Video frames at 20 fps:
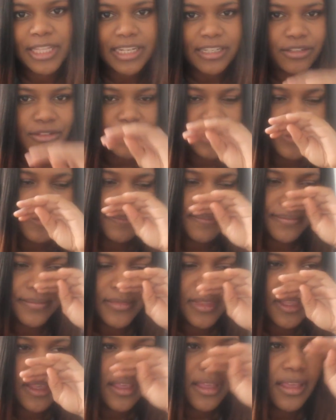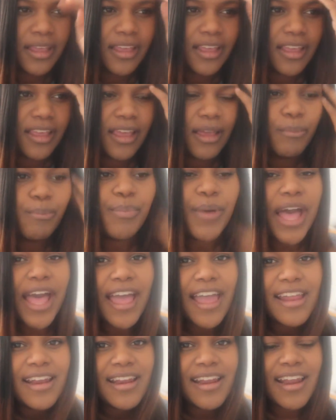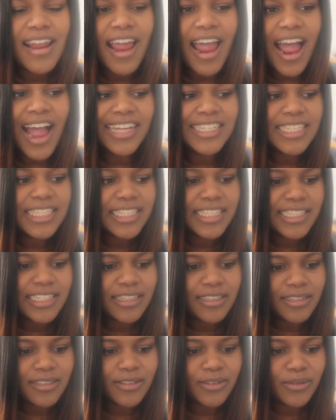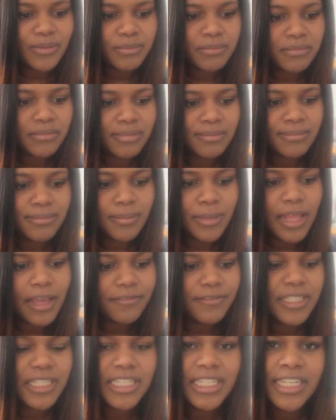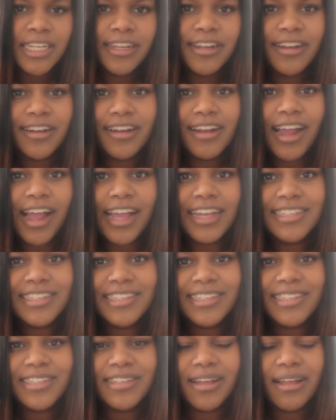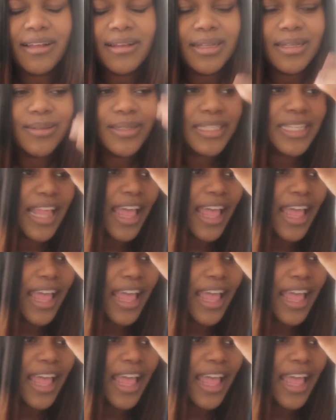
the country. But I still loved it here. I still was